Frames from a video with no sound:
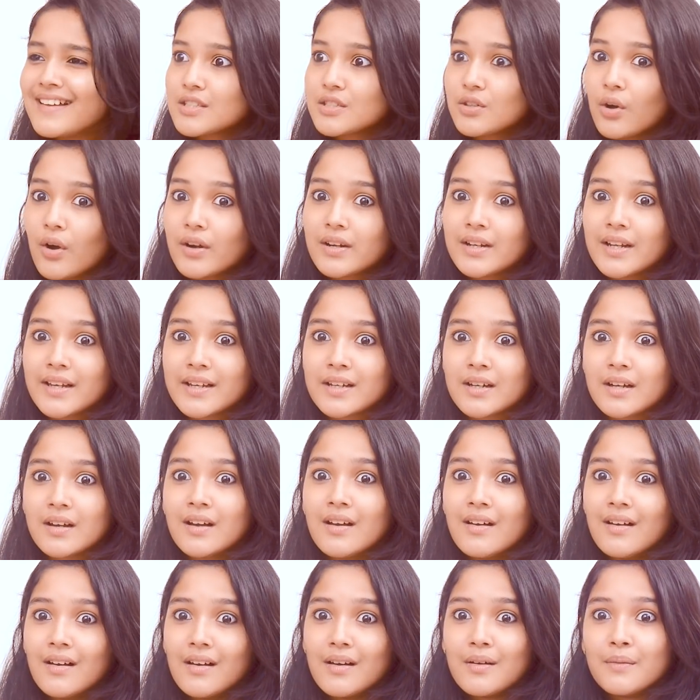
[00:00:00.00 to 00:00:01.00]
Not like a
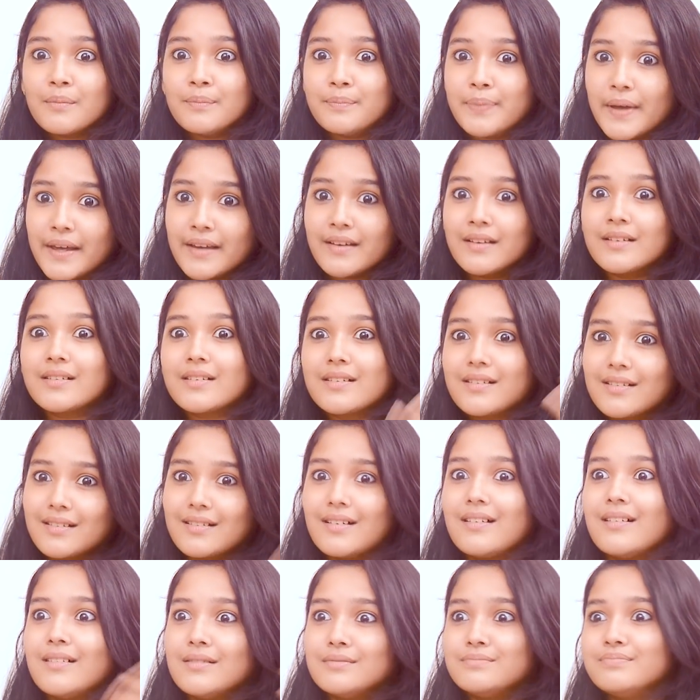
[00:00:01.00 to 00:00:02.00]
big
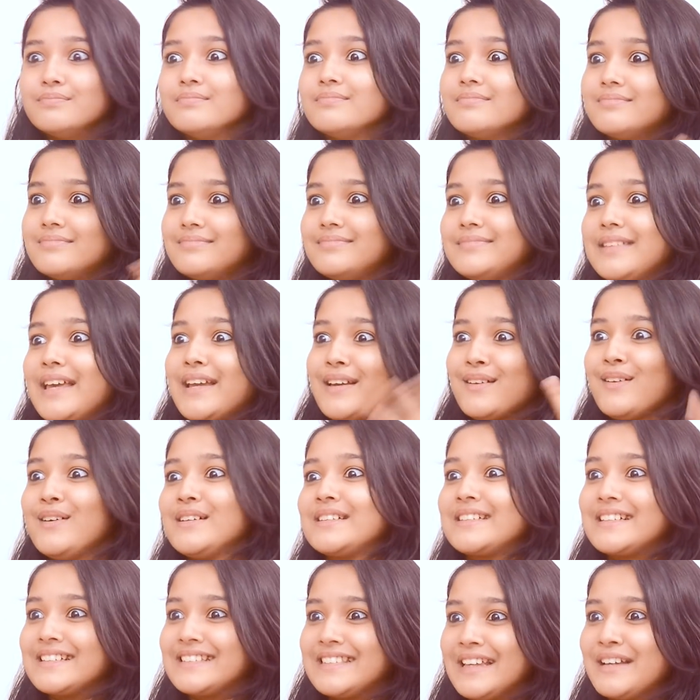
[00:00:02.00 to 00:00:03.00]

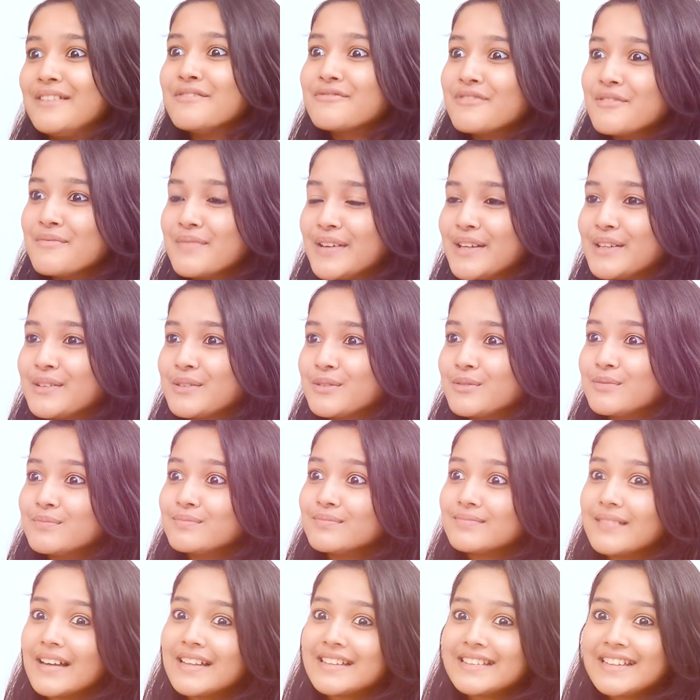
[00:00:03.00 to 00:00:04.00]
psychological thing for me too.
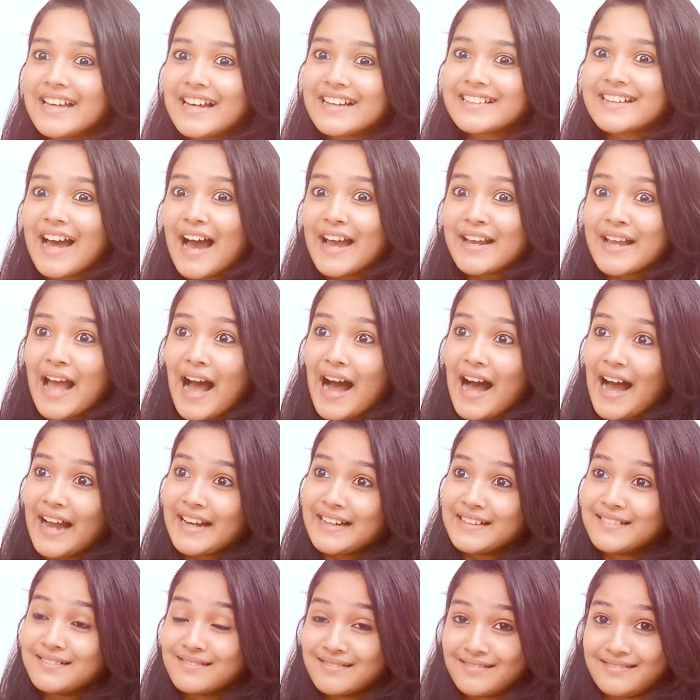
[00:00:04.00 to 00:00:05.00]
That
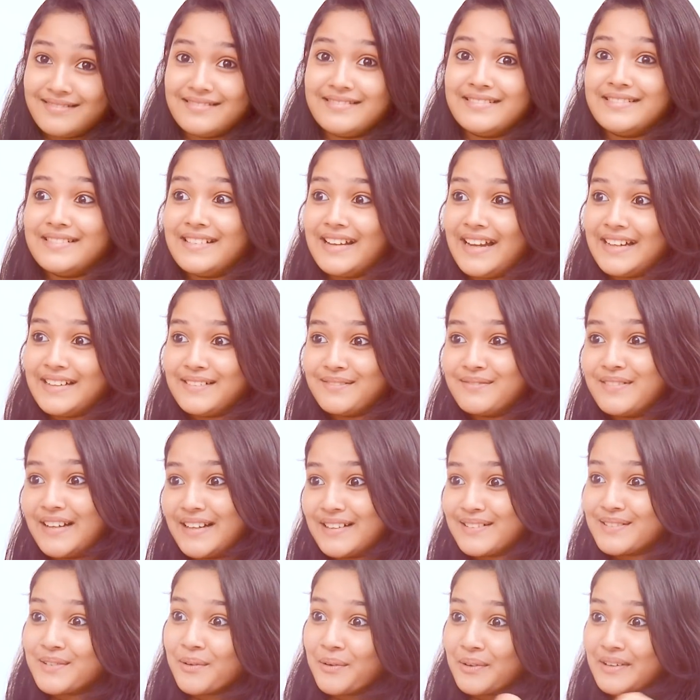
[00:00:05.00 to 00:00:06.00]
I
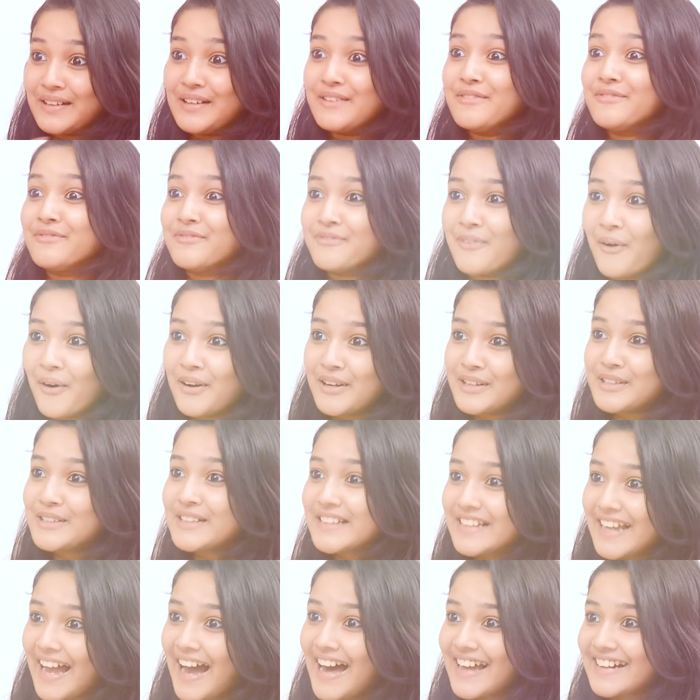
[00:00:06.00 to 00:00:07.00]
like totally fall into
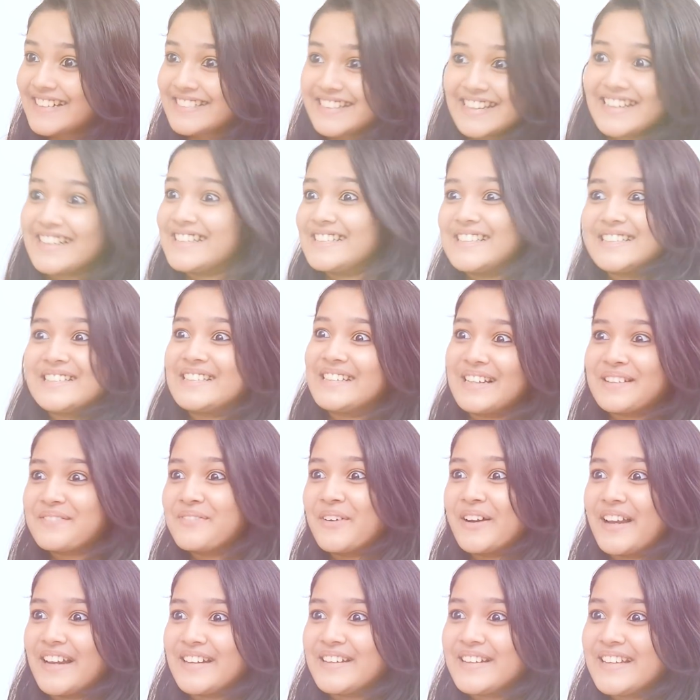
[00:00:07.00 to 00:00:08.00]
the character and just like
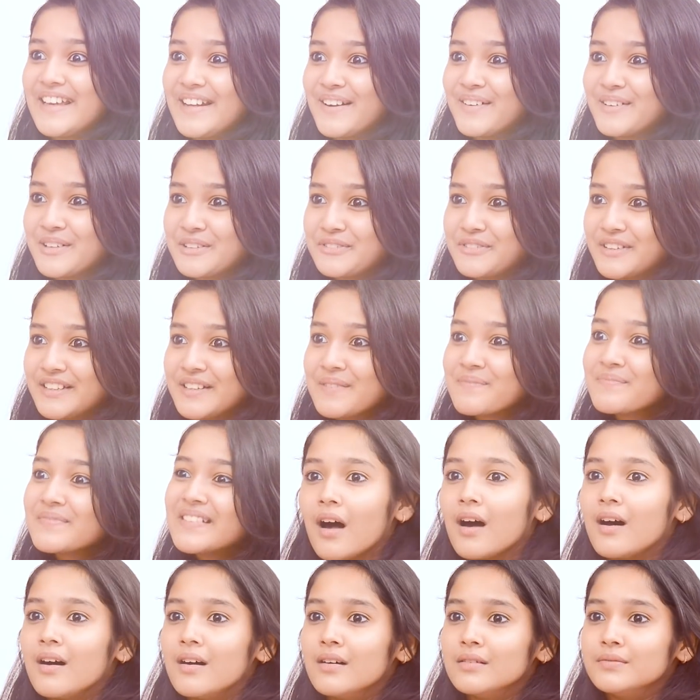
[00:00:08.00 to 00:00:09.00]
forget to get out of it.
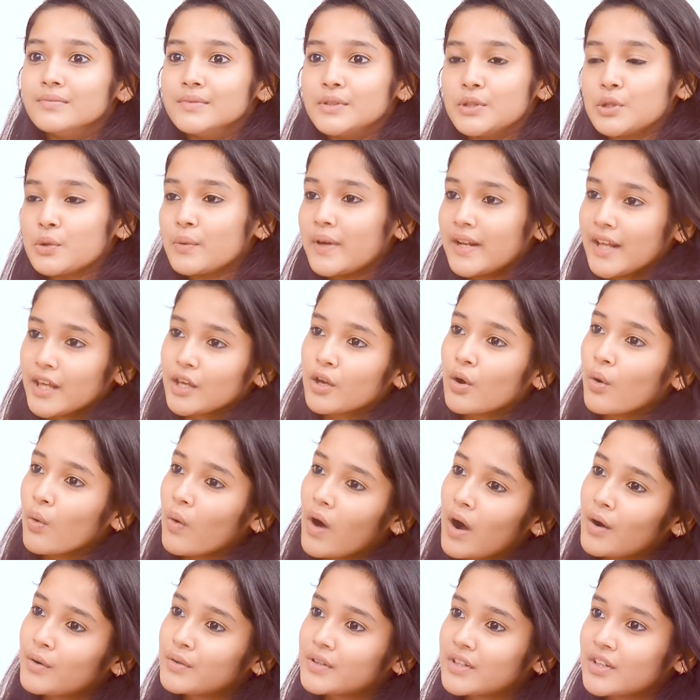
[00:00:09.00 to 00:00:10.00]
You know, when I go
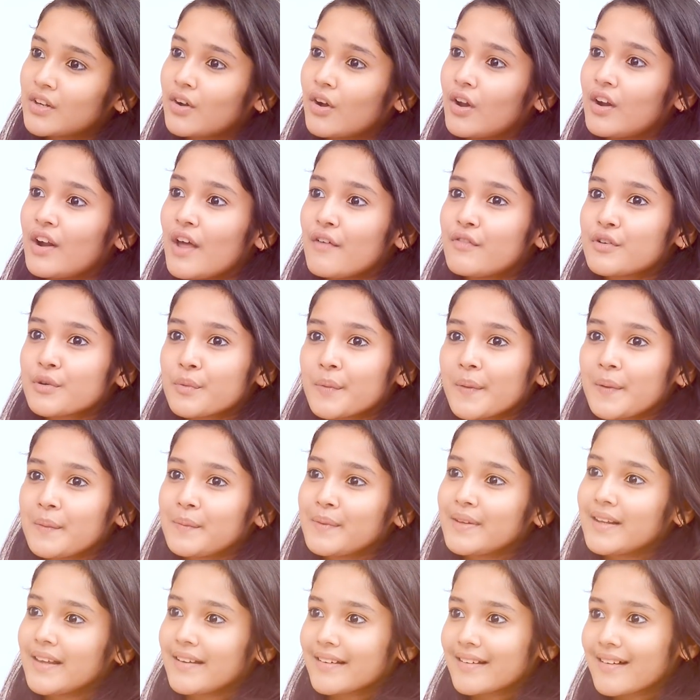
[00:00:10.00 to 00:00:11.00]
out and all, everyone
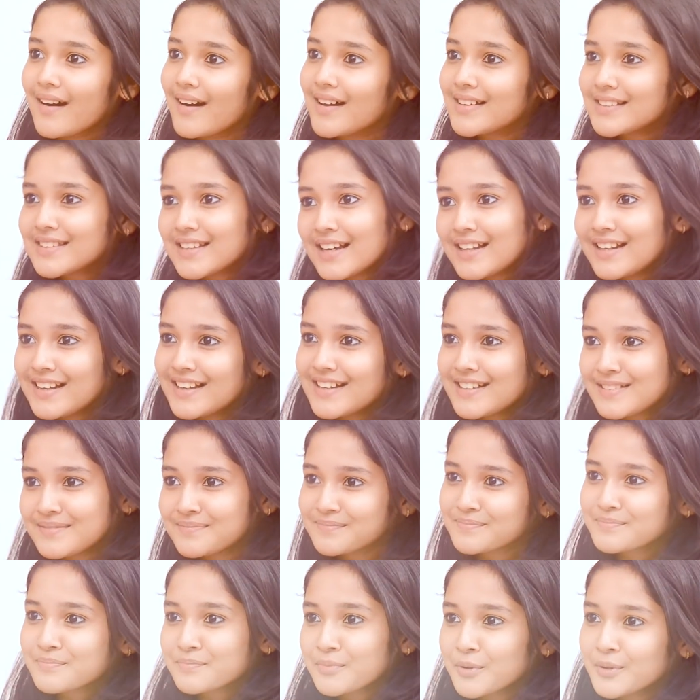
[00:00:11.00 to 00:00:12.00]
will be like, ah, Tala,
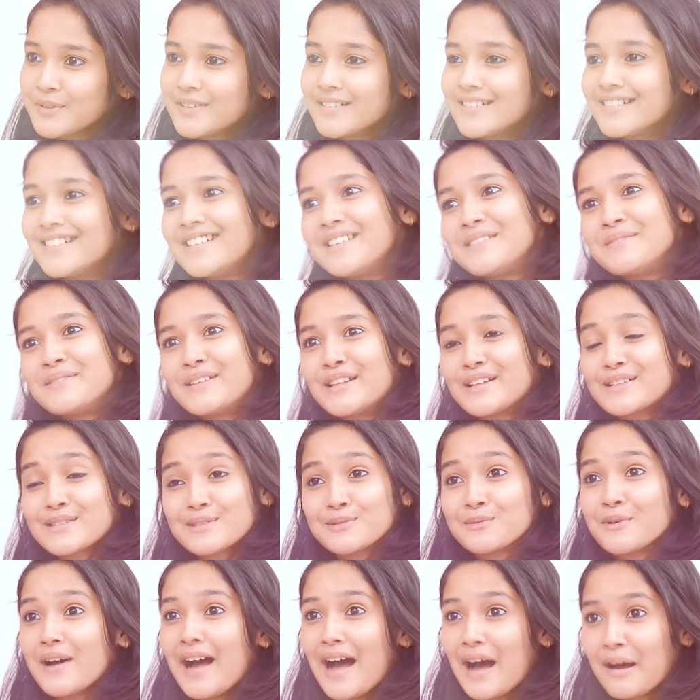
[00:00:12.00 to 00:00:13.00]
Kunda, and be like
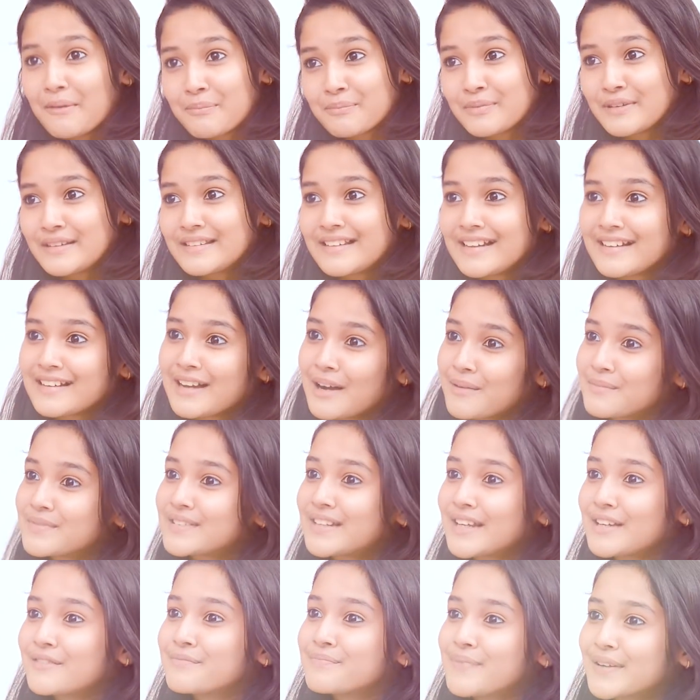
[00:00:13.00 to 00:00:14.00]
so happy, they'll come
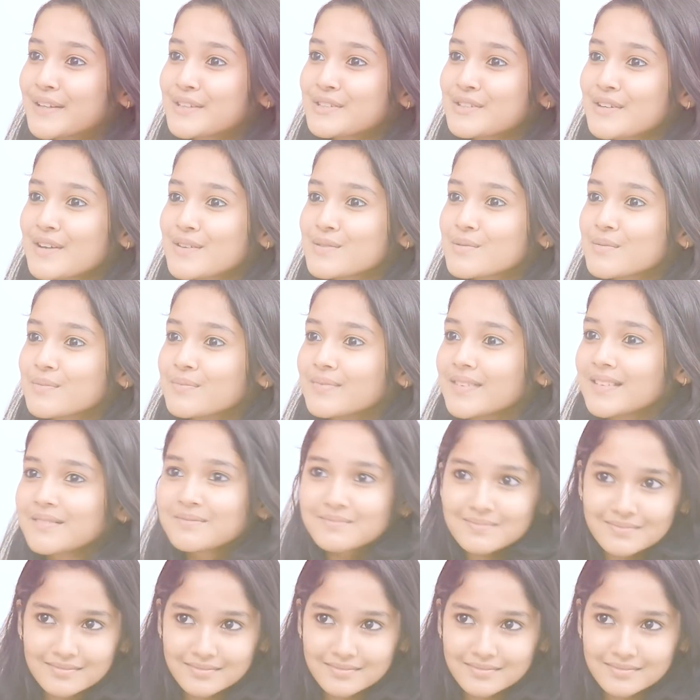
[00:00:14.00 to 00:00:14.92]
take pictures with me.